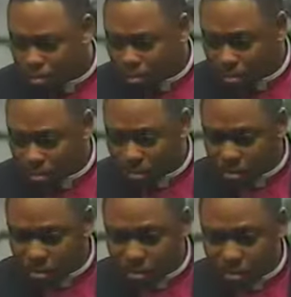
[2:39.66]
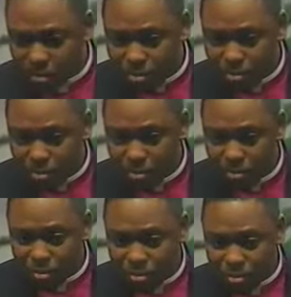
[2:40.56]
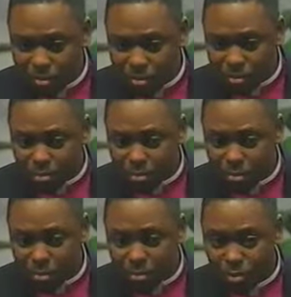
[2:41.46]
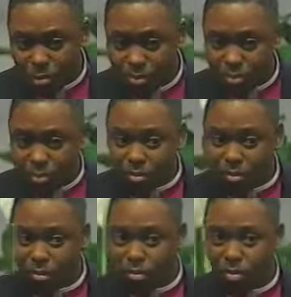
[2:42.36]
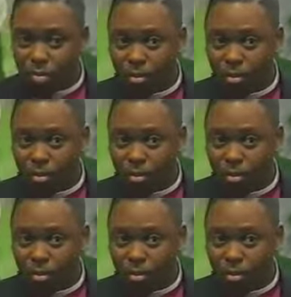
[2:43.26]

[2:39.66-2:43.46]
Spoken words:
No one is speaking in this clip.